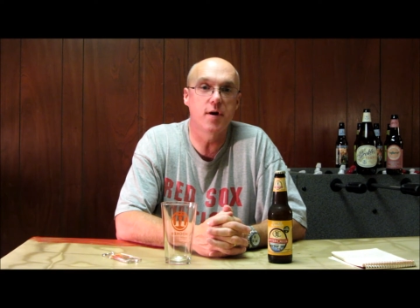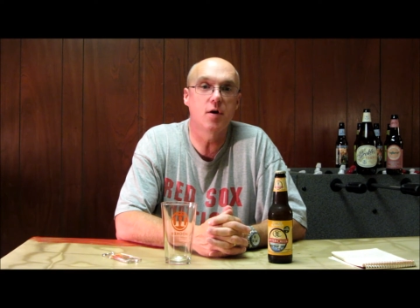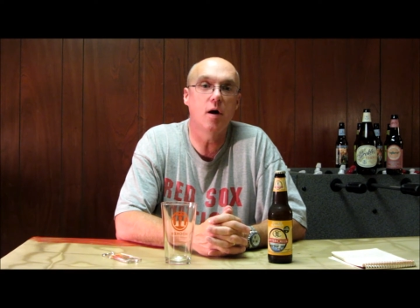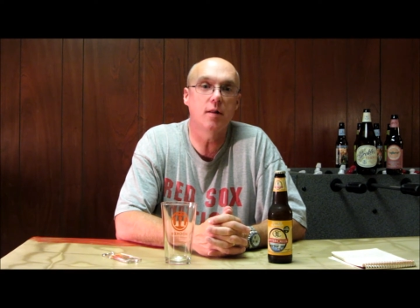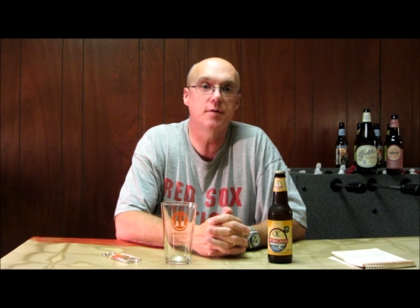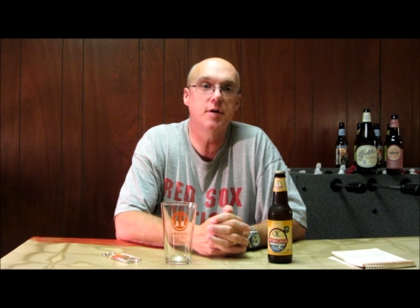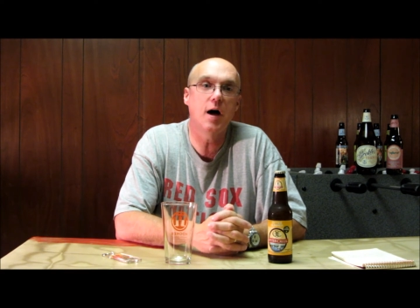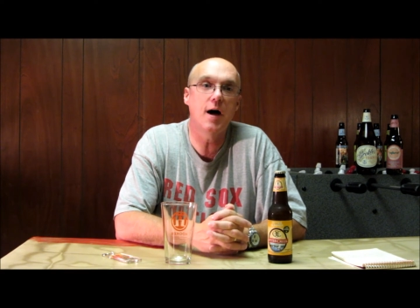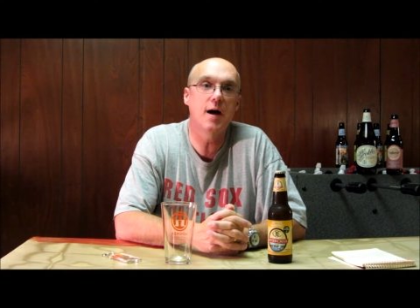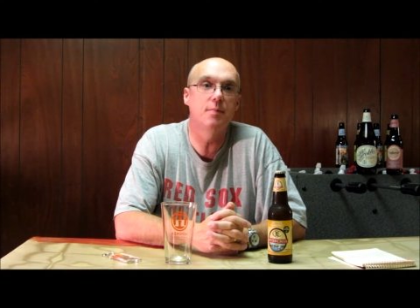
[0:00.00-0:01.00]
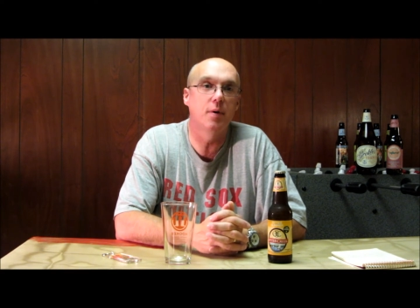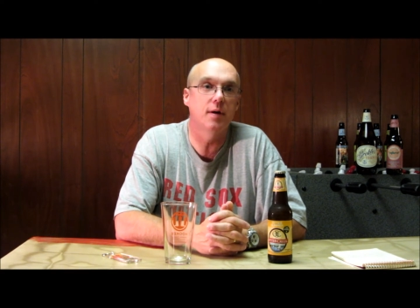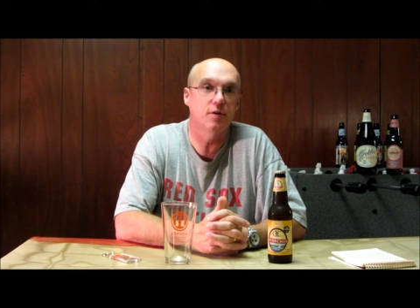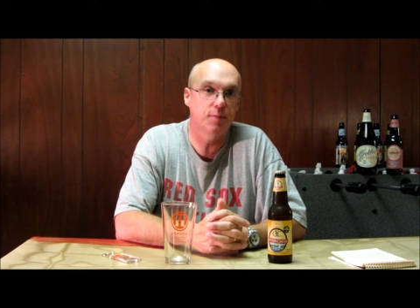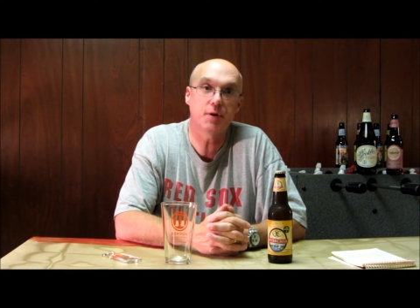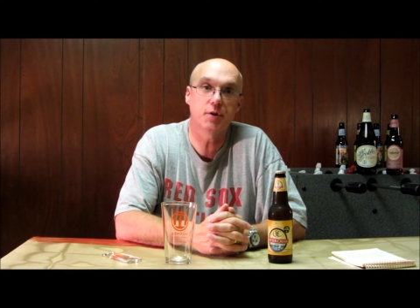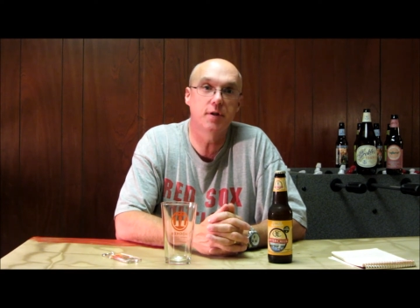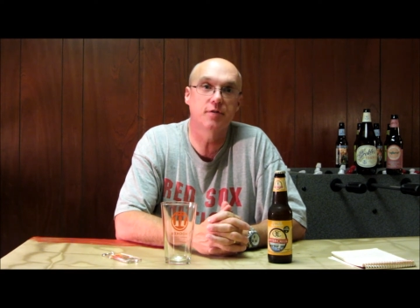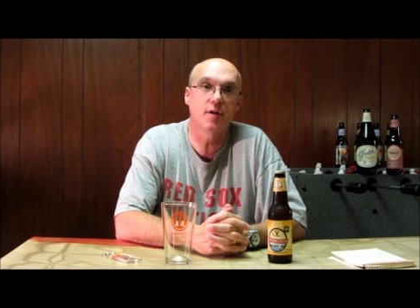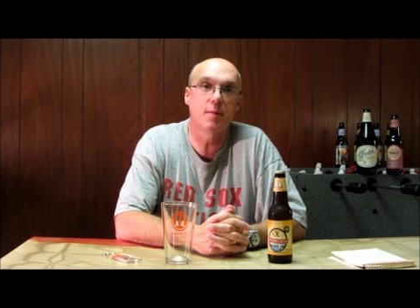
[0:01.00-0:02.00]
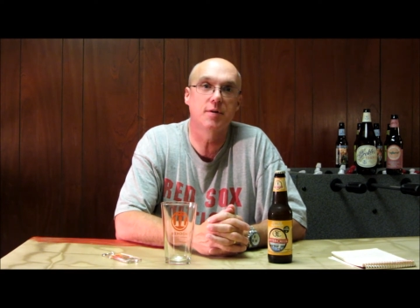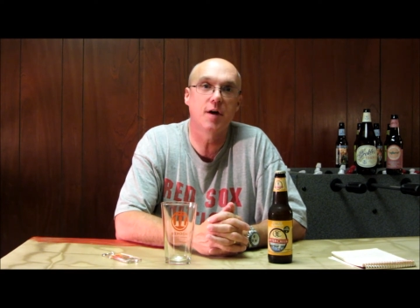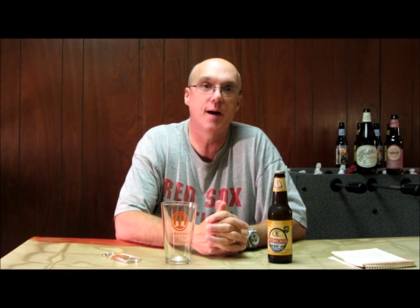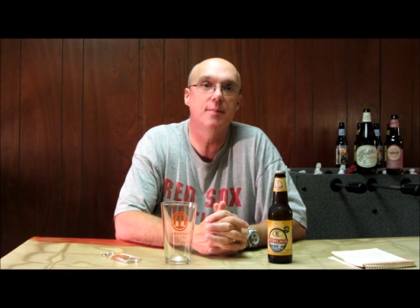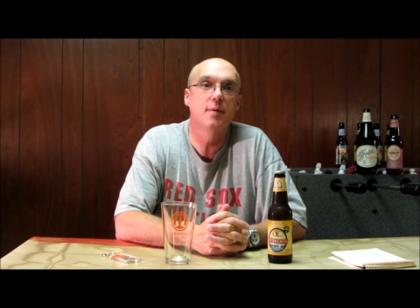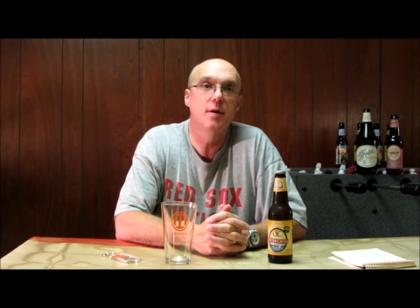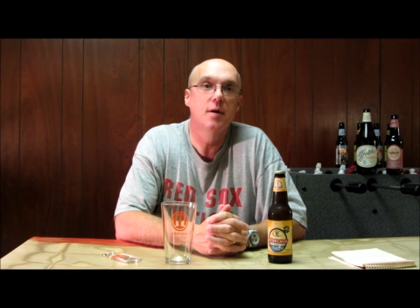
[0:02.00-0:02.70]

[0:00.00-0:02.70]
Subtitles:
drink all the time, but especially in the summertime,